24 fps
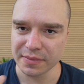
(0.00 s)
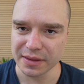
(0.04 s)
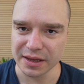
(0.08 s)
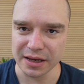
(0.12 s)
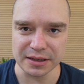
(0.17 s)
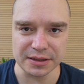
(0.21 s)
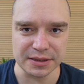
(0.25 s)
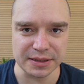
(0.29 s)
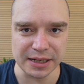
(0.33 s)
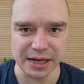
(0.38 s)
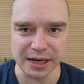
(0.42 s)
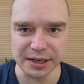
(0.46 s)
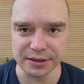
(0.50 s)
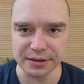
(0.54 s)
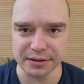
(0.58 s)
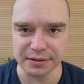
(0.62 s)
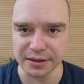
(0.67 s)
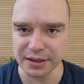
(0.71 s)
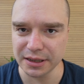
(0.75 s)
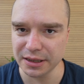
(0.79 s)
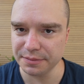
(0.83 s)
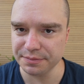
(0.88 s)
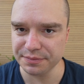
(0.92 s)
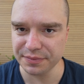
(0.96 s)
It's not
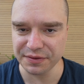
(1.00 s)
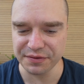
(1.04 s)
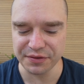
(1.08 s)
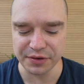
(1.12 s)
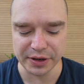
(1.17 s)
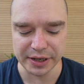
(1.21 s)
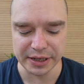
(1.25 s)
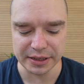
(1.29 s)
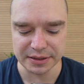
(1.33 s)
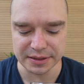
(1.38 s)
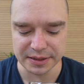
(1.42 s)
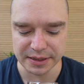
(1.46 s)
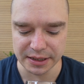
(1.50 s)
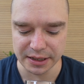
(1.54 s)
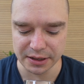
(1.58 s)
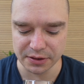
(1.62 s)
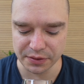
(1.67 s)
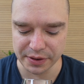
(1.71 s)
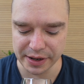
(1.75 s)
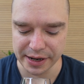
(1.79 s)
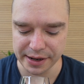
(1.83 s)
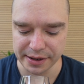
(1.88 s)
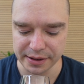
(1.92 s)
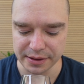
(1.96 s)
very
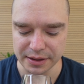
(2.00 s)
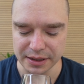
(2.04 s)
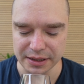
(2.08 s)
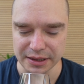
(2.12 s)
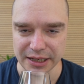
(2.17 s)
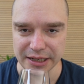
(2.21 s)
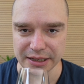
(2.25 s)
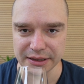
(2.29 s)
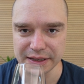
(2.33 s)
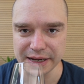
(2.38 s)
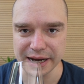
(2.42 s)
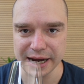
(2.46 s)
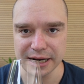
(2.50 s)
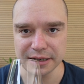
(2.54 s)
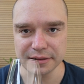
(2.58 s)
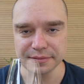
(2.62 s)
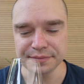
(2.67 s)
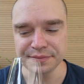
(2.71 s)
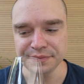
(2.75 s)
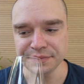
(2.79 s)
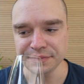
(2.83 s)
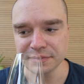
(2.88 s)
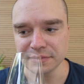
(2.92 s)
acidic or anything like that.